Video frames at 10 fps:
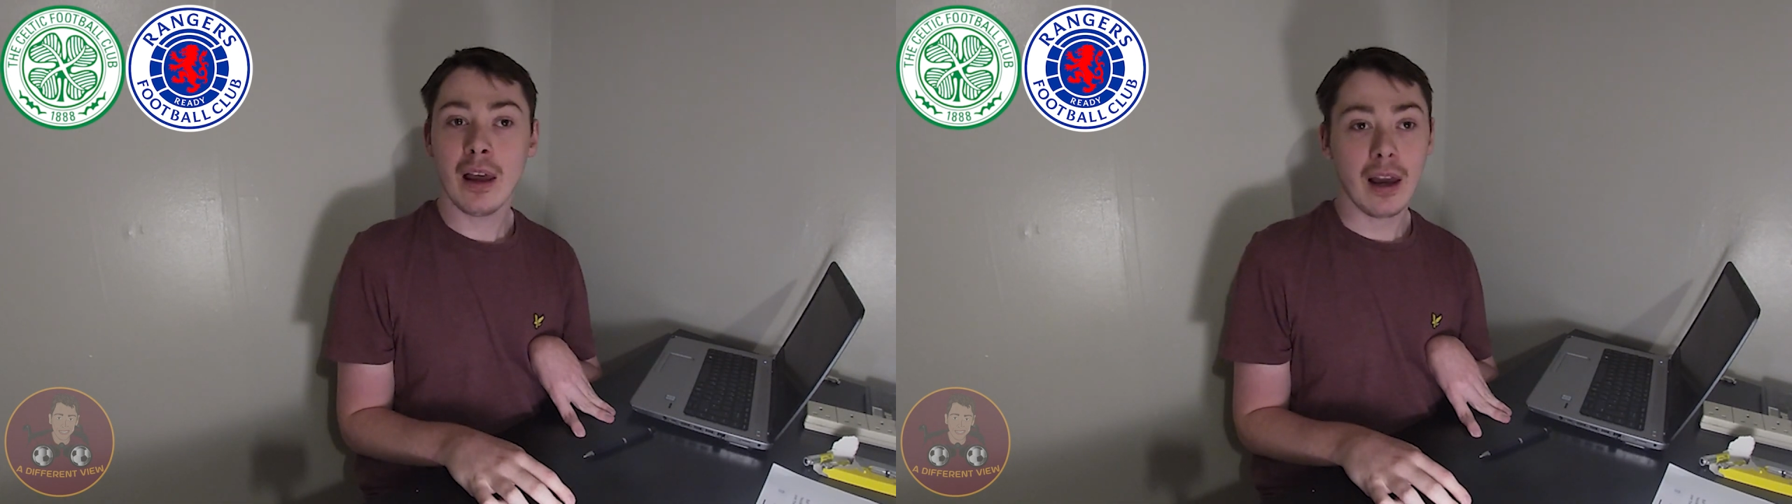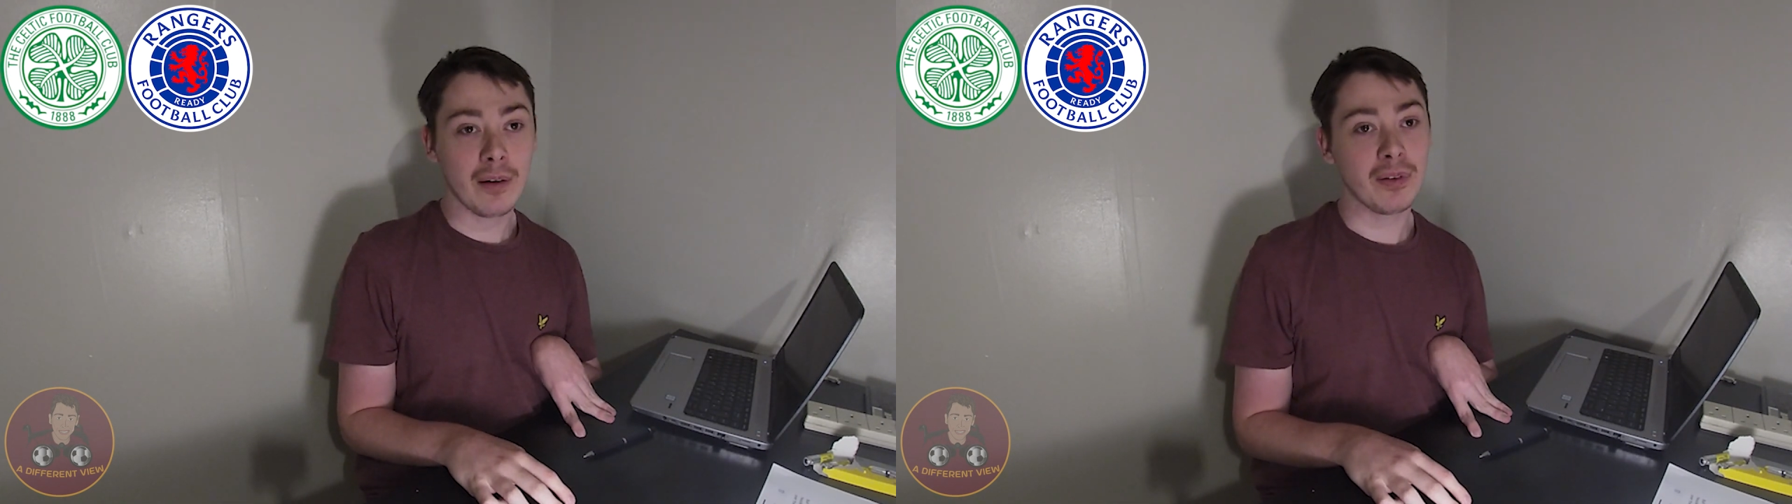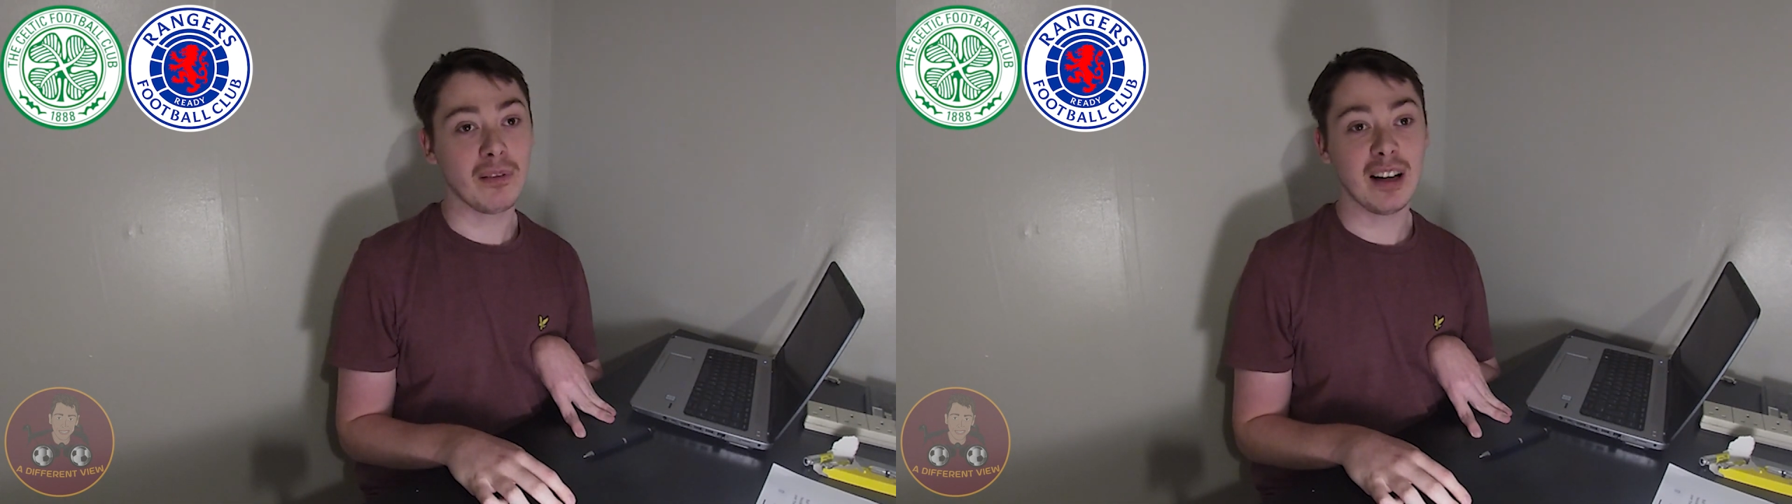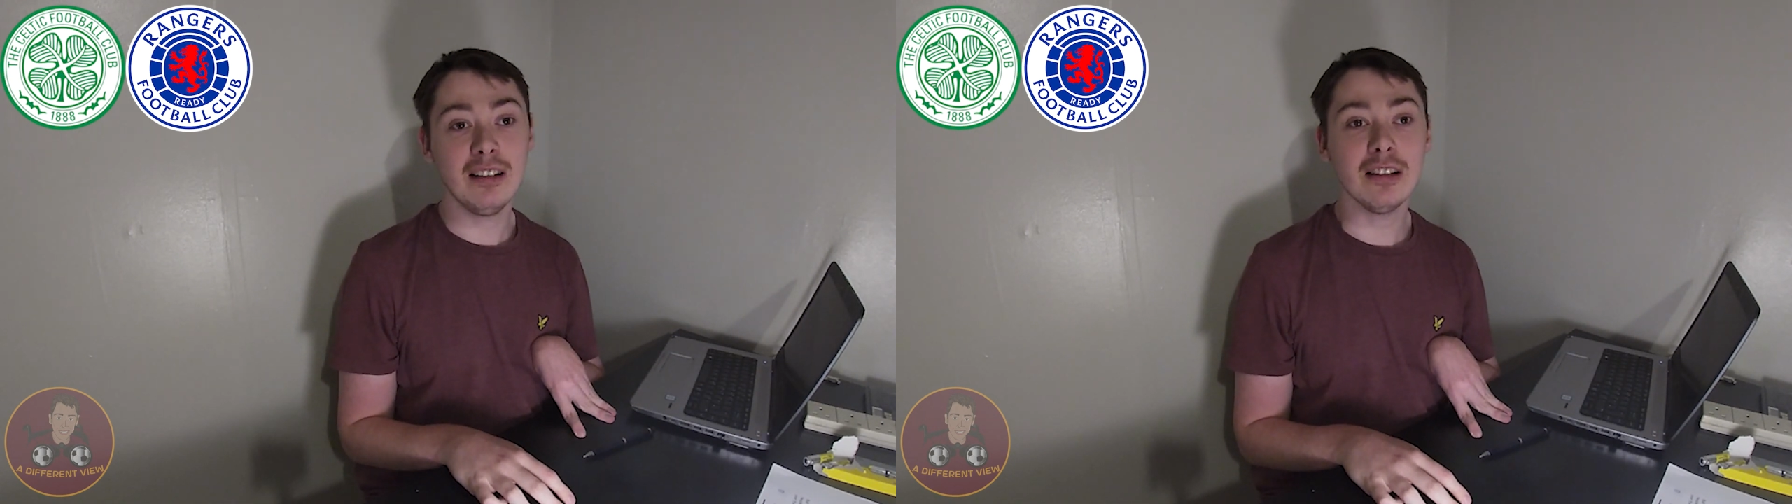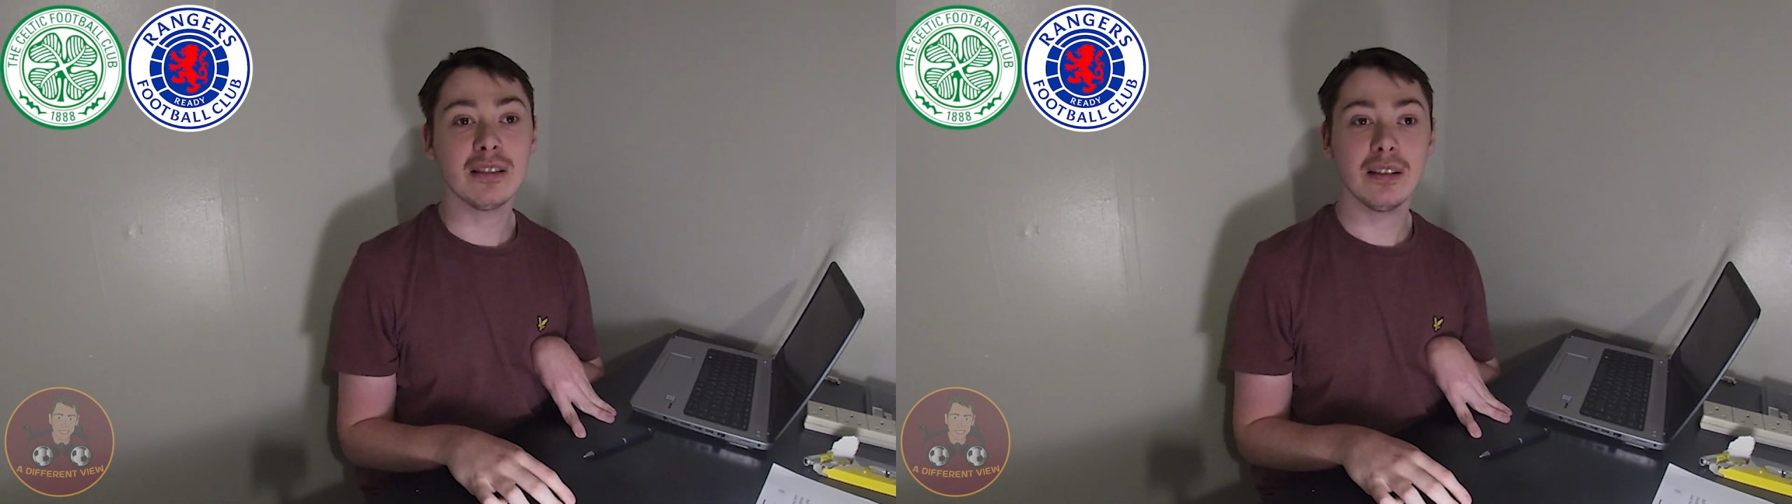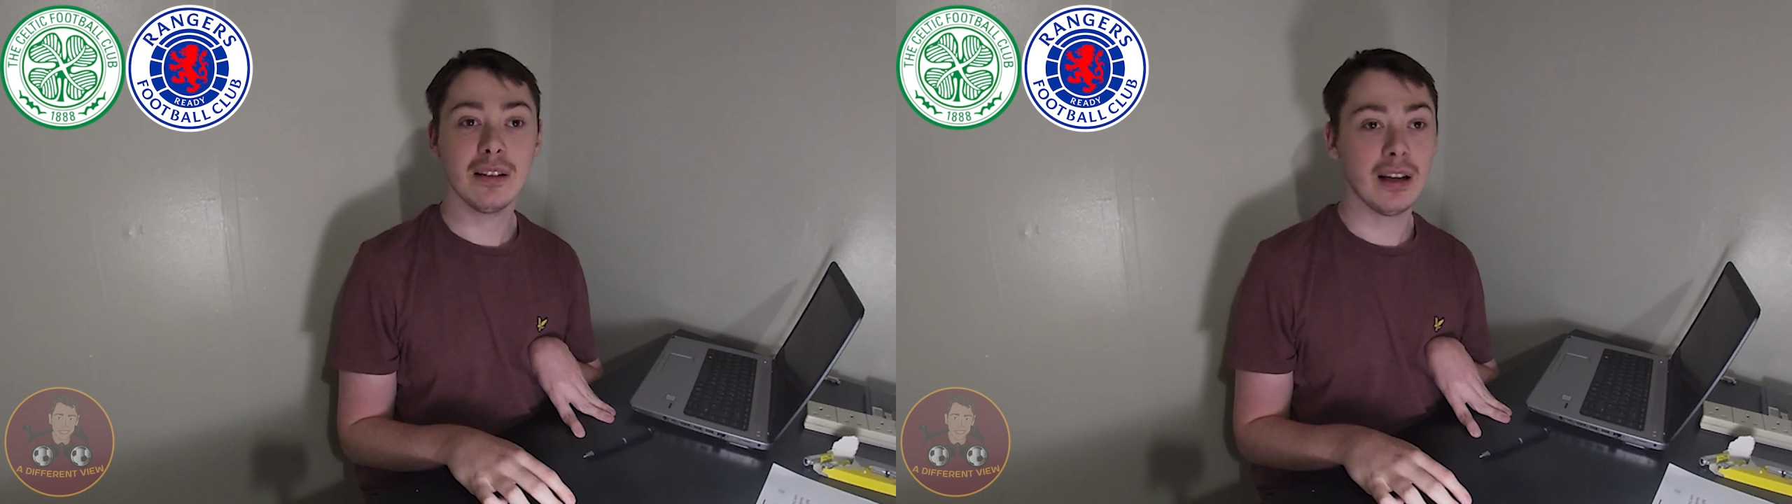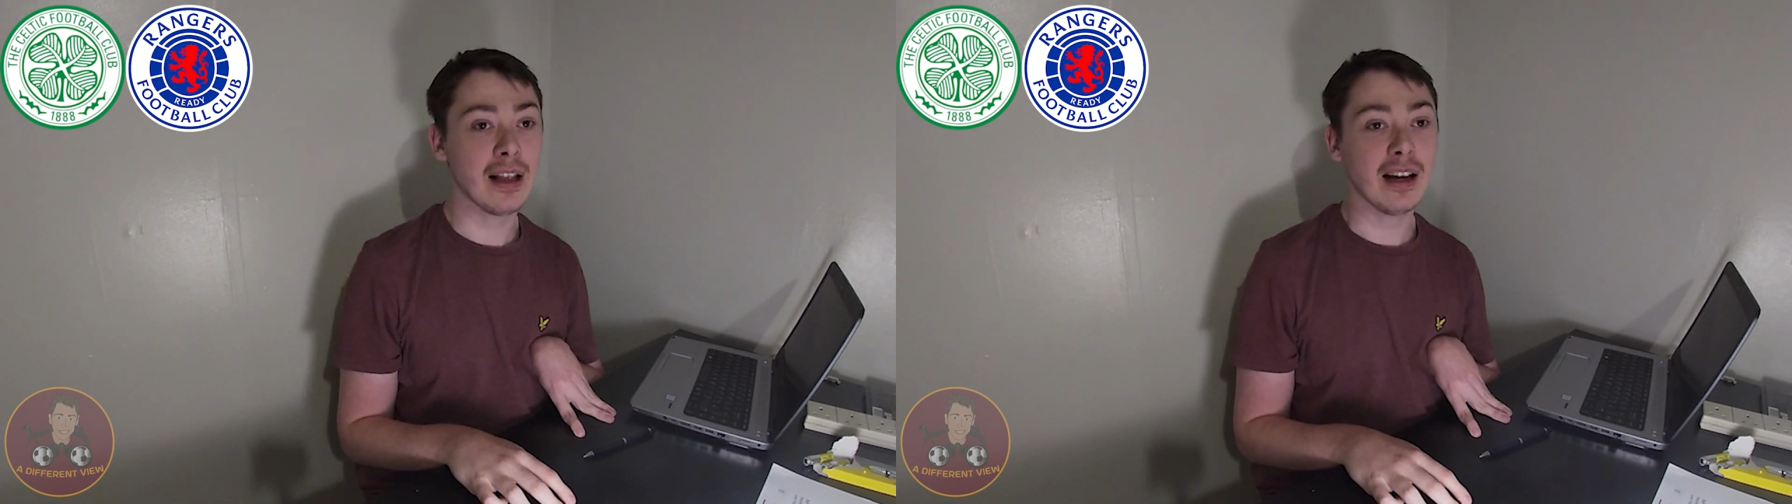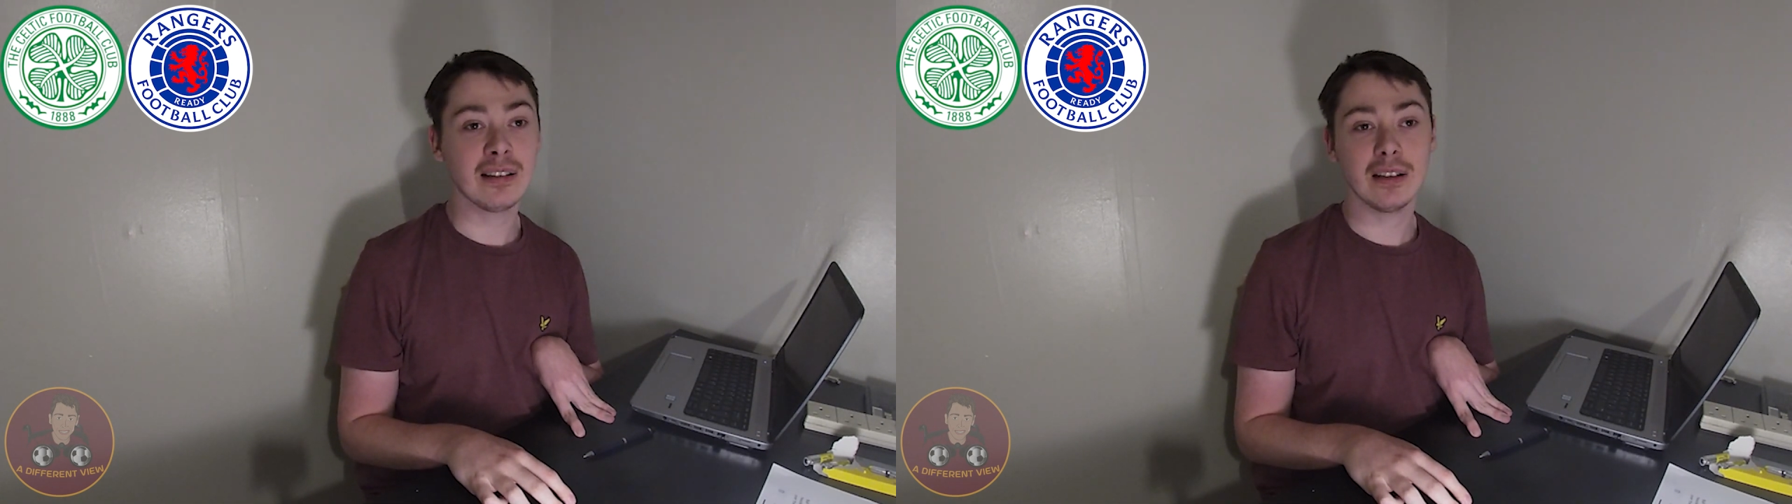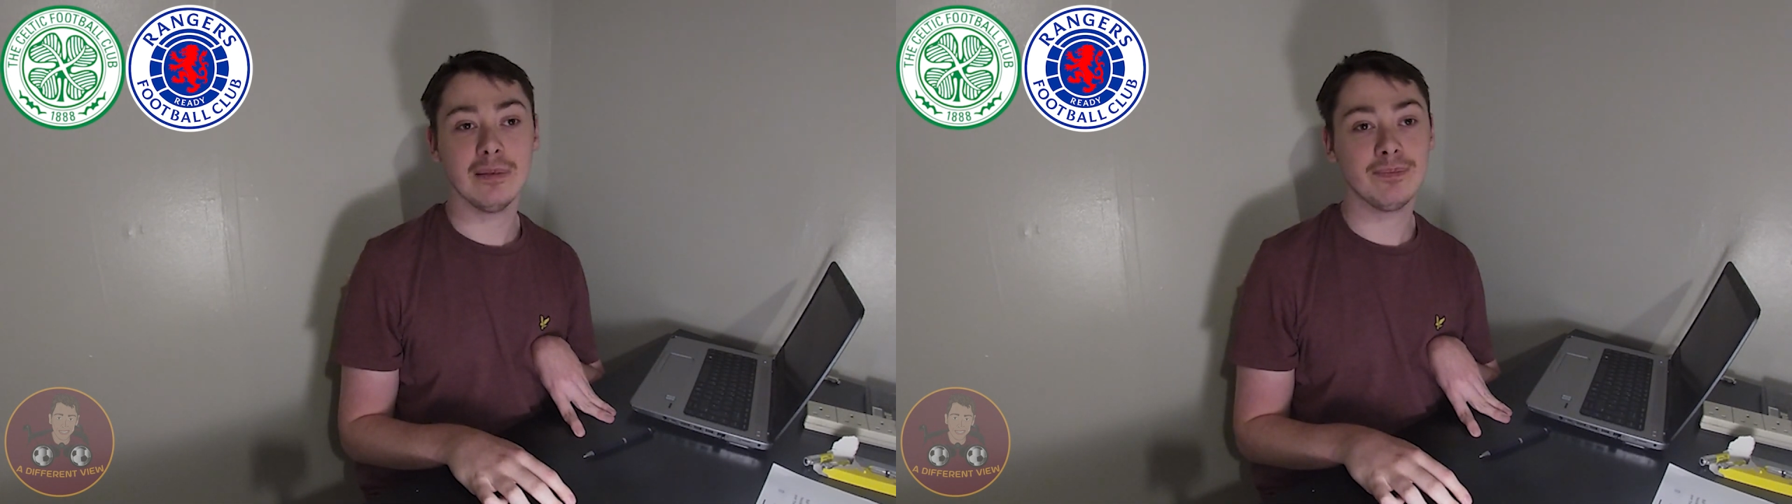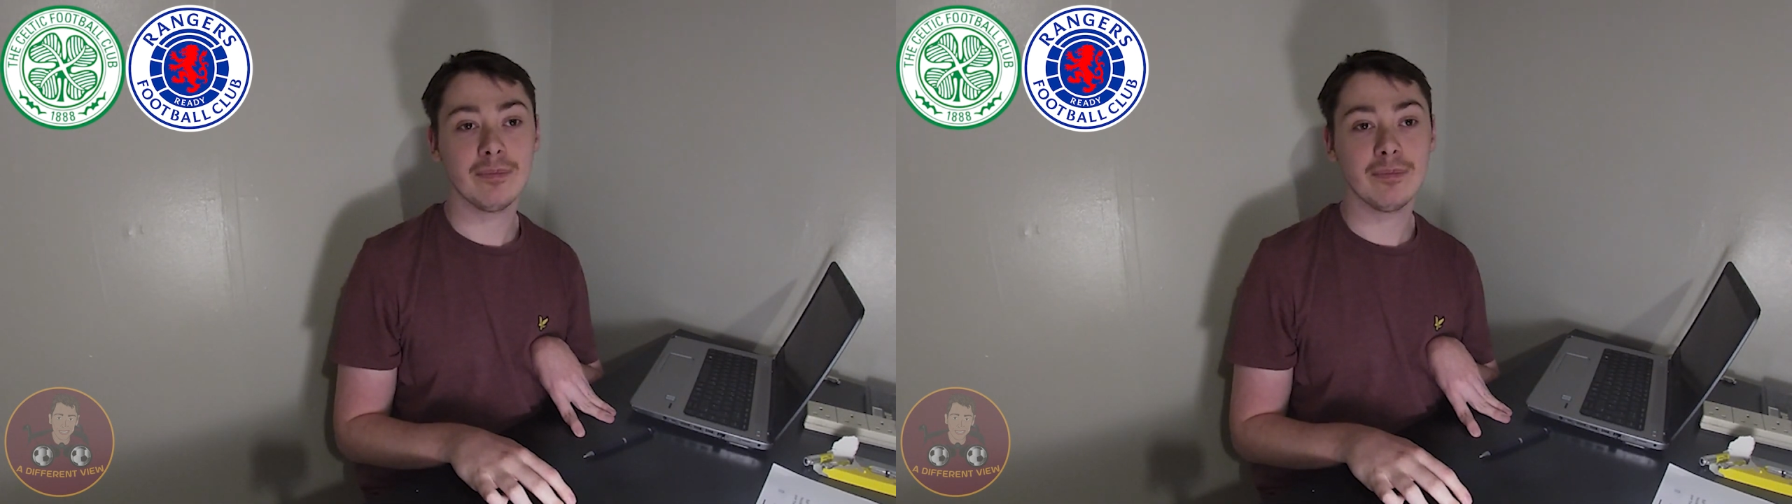if you're Rangers, you're asking